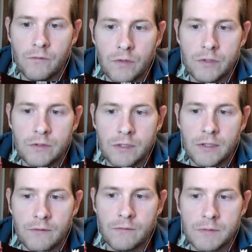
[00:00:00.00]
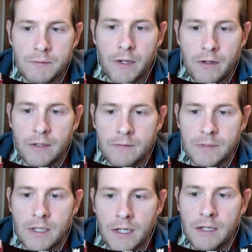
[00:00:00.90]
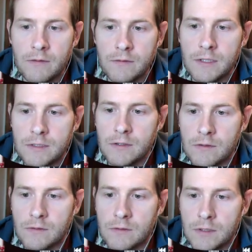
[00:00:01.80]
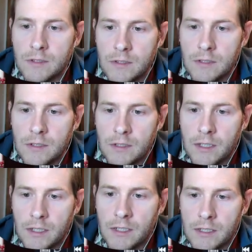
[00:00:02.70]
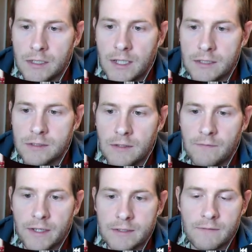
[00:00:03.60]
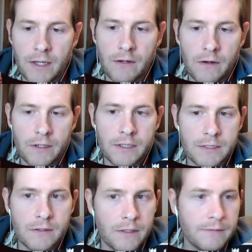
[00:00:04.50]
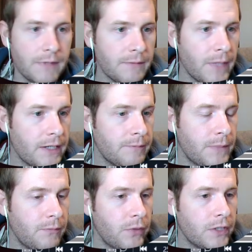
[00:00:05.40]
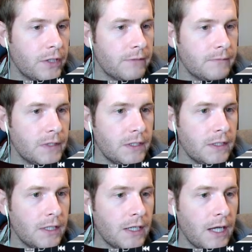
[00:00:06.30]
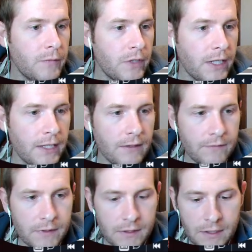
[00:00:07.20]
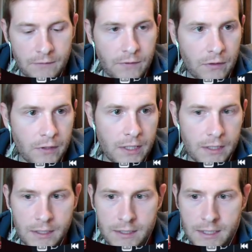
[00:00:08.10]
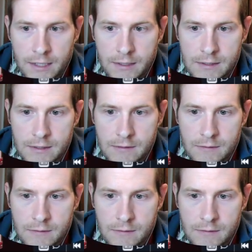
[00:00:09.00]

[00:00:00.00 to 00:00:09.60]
1 tune counter from Spireham. Say, I don't think so. And cancel the effects of that card and discard it. That might be pretty good. I'm going to have Nick Fury attack this.